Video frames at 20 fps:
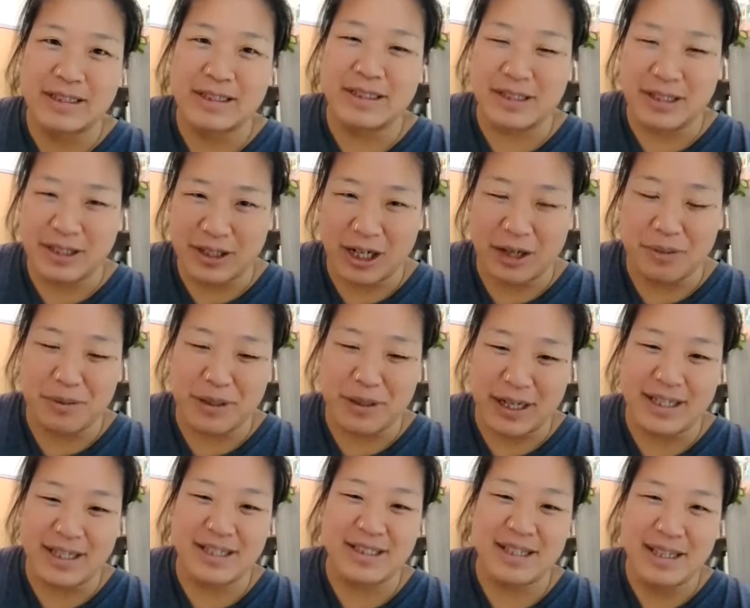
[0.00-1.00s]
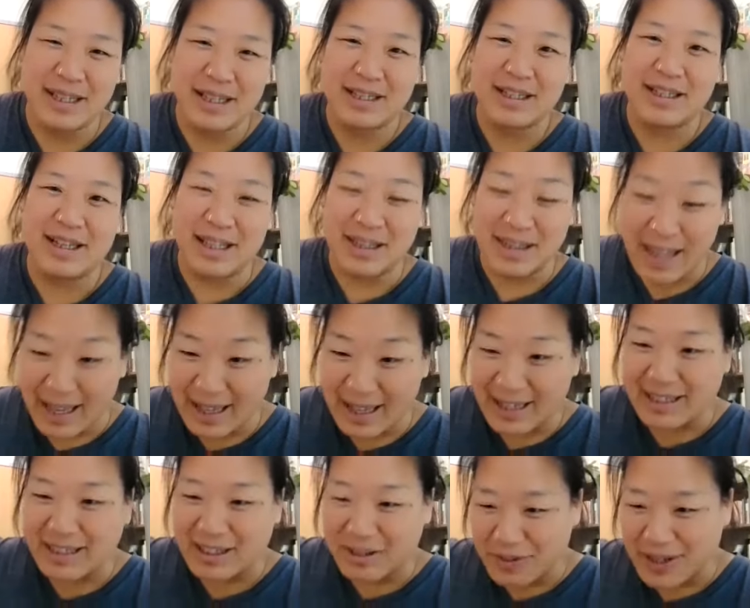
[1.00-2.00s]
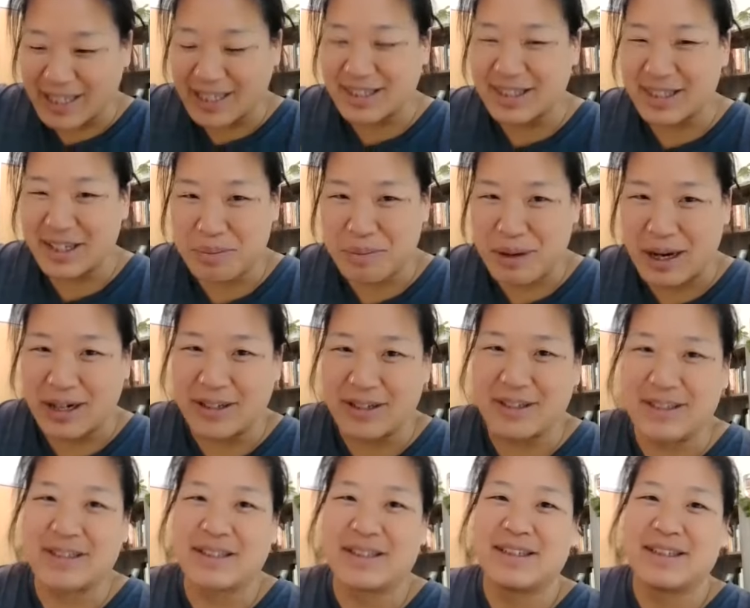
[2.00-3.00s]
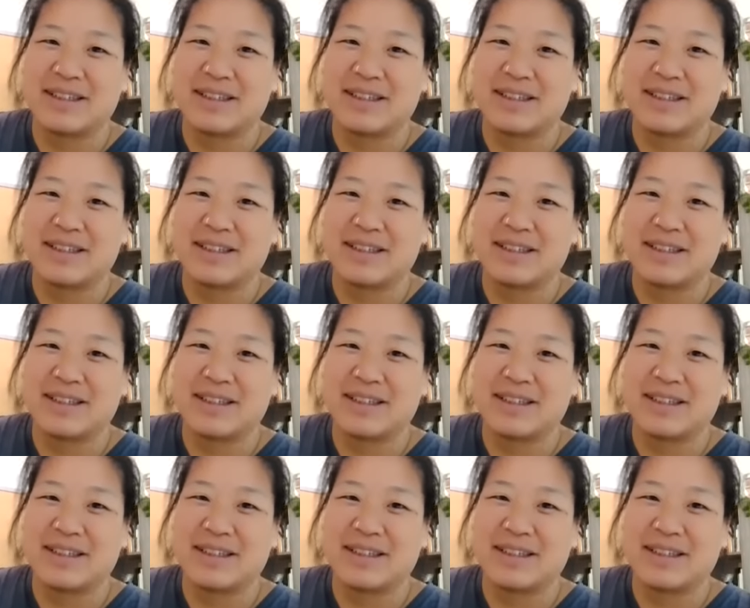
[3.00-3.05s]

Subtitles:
to decarbonize, and then we can think about